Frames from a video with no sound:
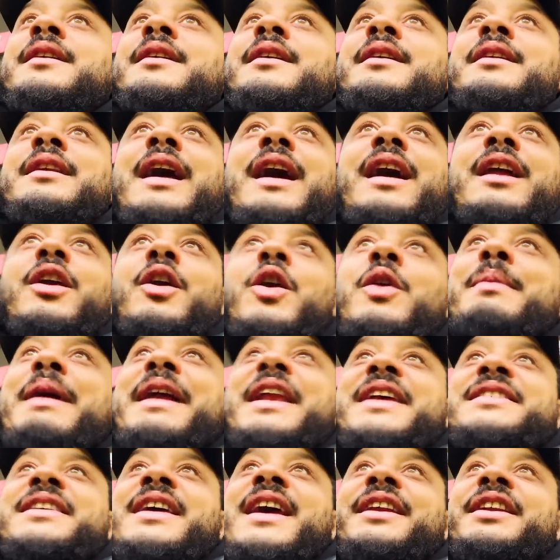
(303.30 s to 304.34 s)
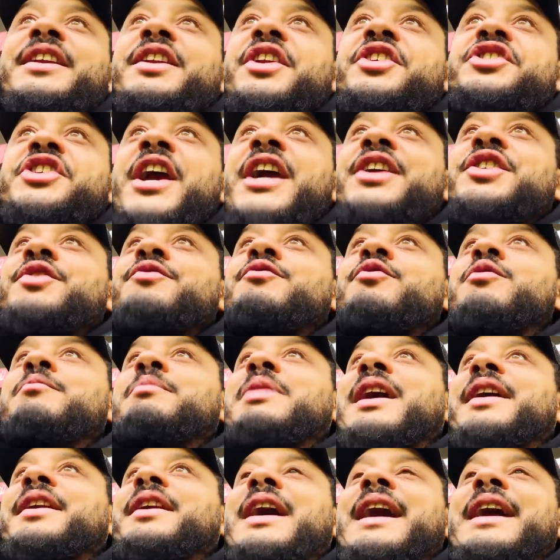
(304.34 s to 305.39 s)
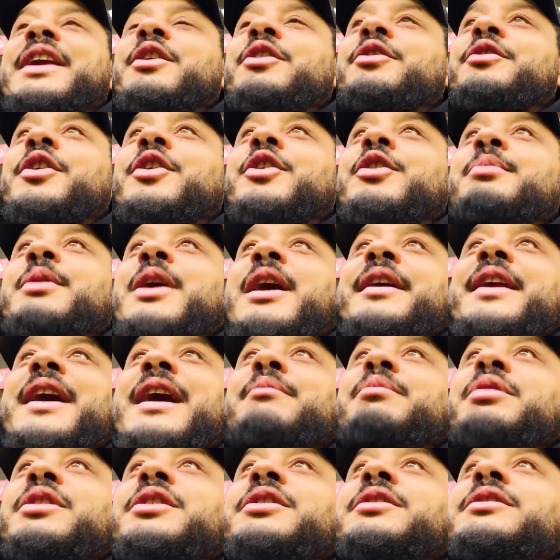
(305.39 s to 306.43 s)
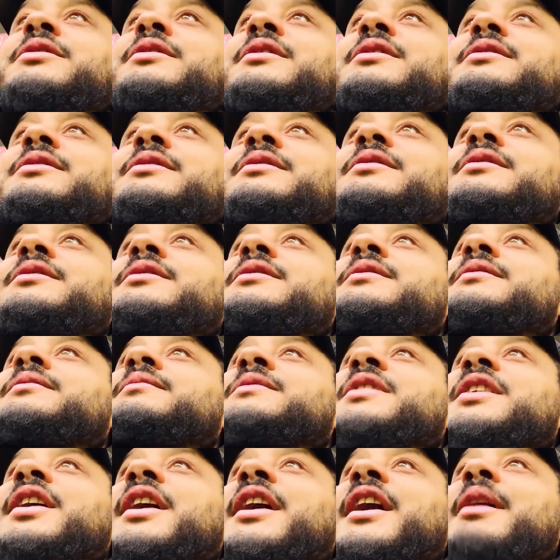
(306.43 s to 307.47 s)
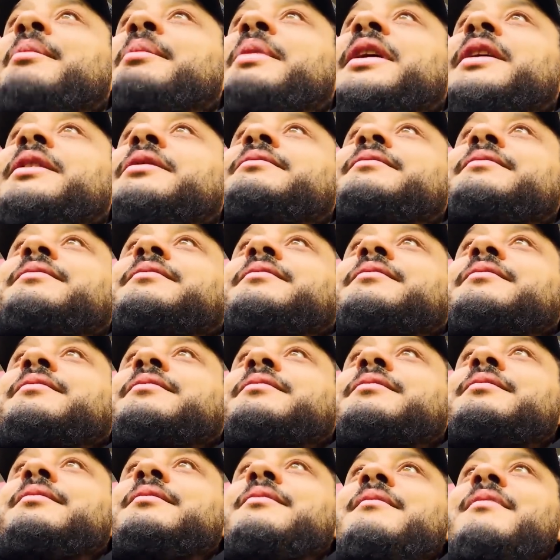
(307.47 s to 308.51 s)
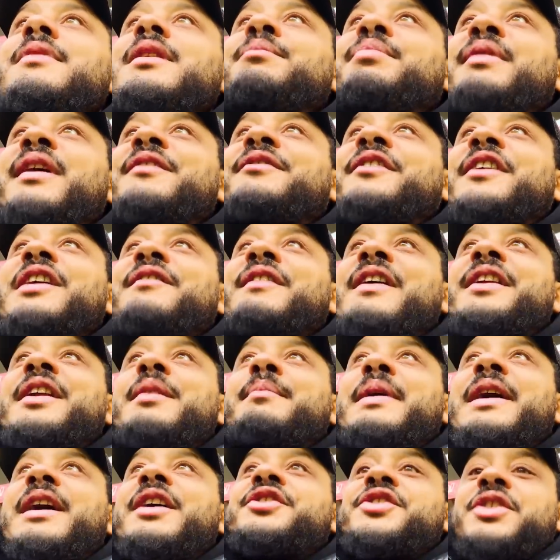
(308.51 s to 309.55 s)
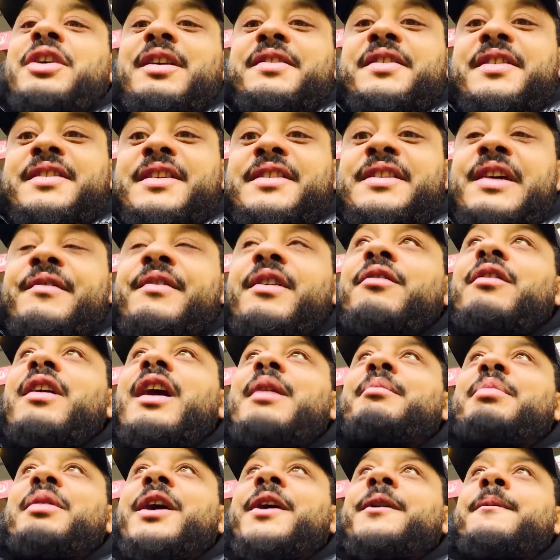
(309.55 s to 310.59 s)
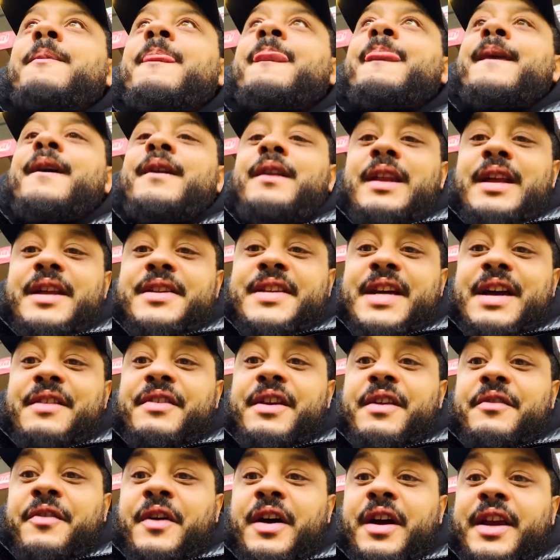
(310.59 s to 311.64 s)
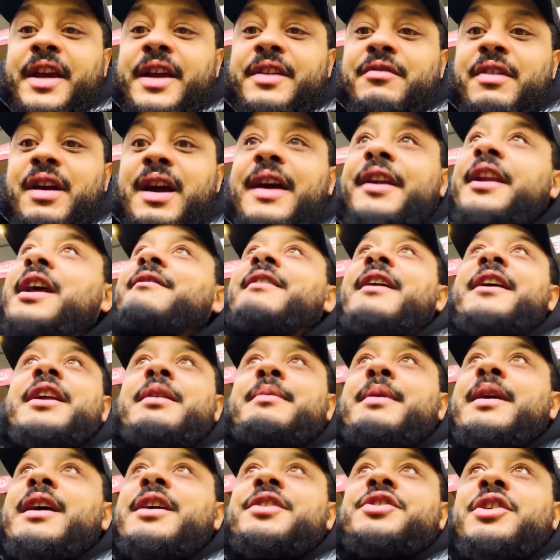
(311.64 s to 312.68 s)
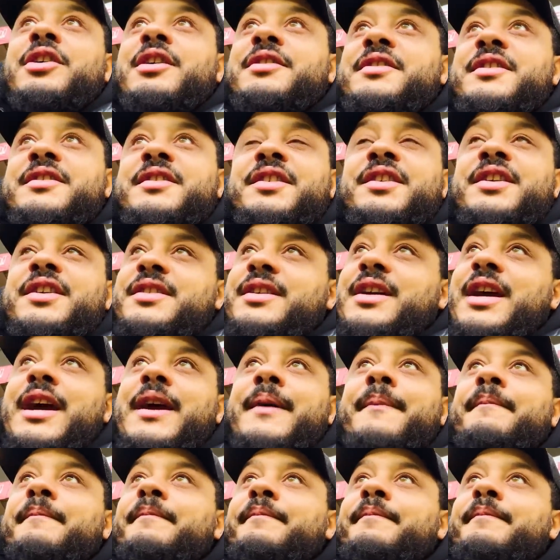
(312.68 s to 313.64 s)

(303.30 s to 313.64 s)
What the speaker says: Let alone man are saying in the changing room, blood. I don't know about that, bro. You get me? Brentford have had the better chances. Let's have it right, blood. Let's have it fucking right. They've had the better chances in this game.